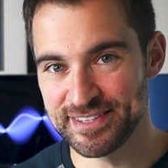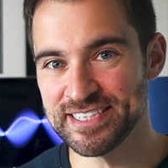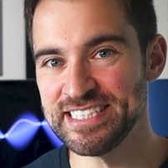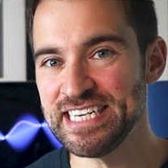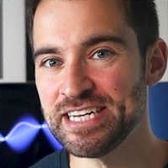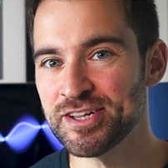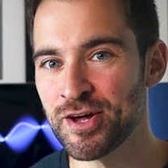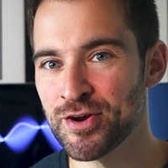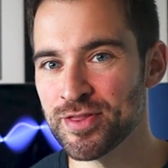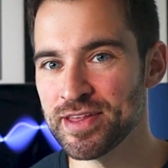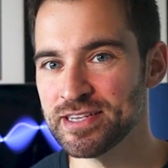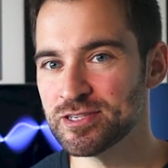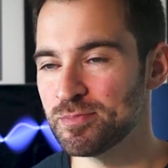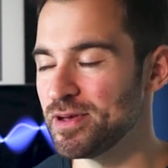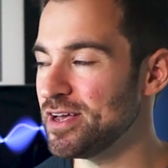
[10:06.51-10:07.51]
To declutter
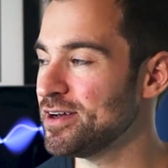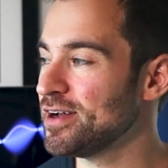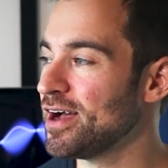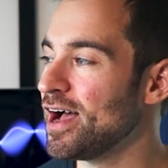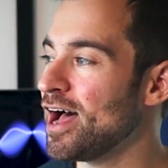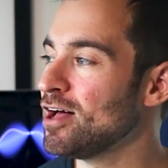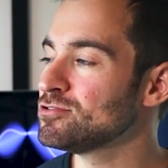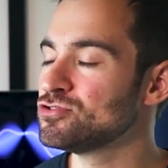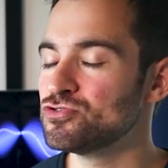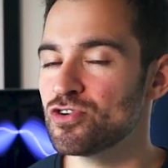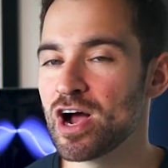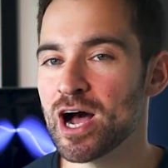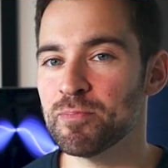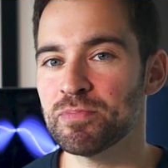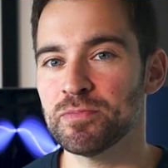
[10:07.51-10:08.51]
things a bit, I'll
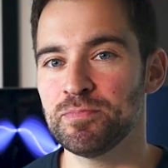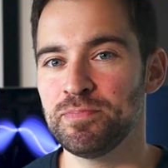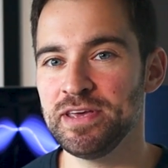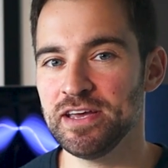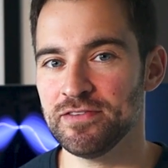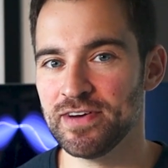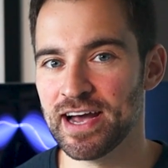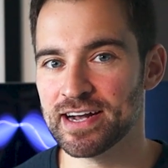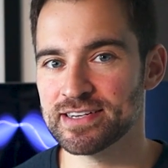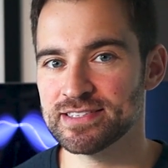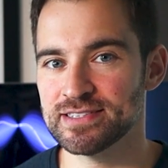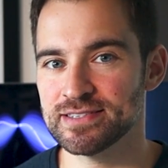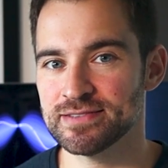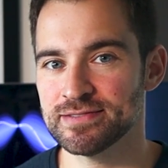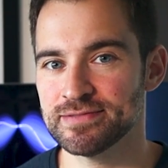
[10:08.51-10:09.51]
drop P of
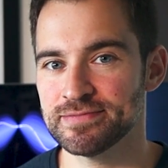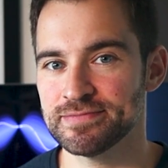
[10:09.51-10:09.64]
X.